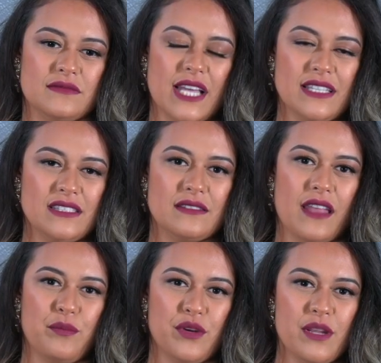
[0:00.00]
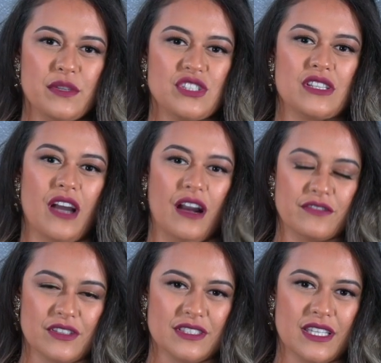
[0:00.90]
that pretty much
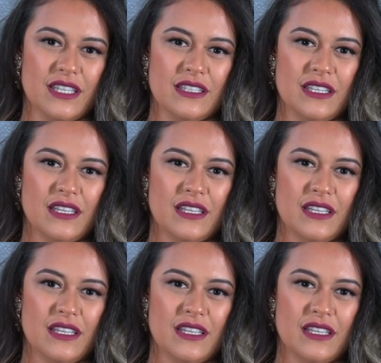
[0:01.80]
covers it.